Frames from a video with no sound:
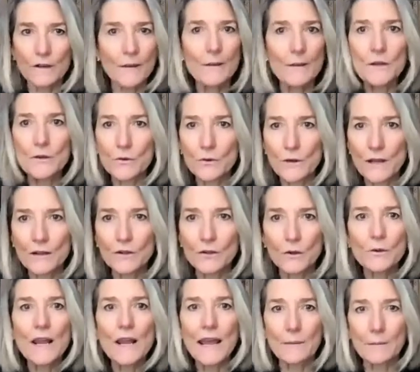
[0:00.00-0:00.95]
I mean, you
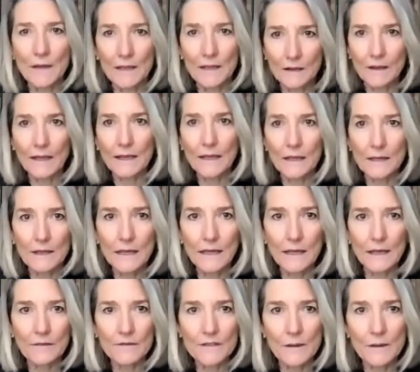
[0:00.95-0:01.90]
name it.
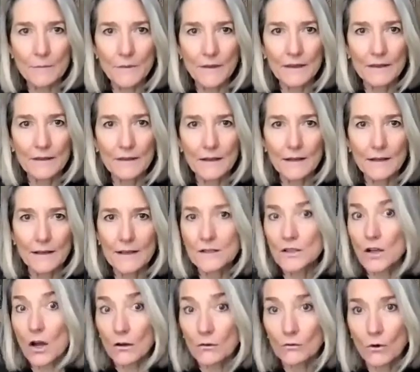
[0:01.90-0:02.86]
Think of something that has
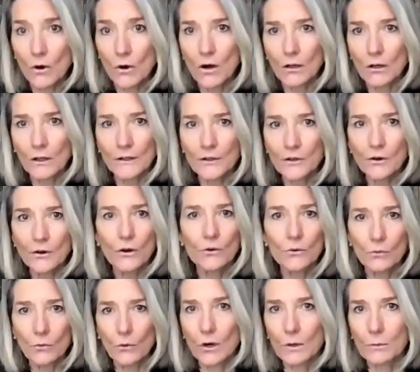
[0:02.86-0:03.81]
gone wrong in your own
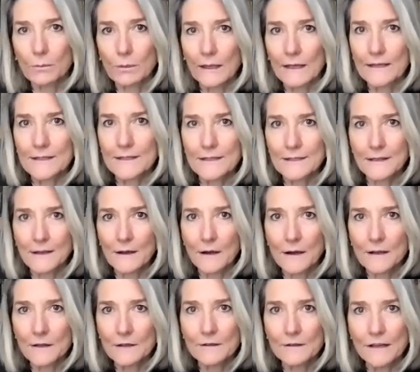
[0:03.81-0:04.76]
workplace
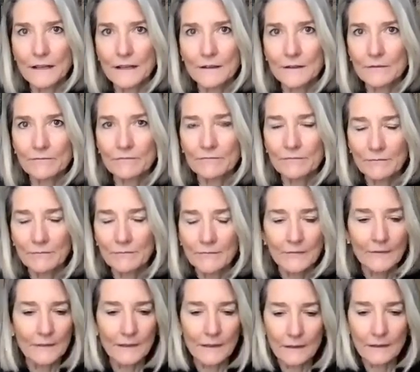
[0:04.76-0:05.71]
in
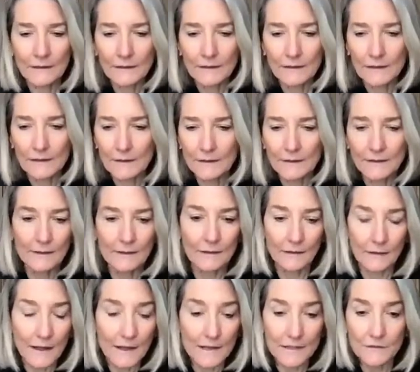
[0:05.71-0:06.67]
the
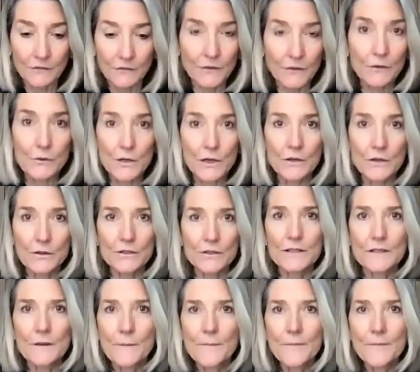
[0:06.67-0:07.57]
last few years.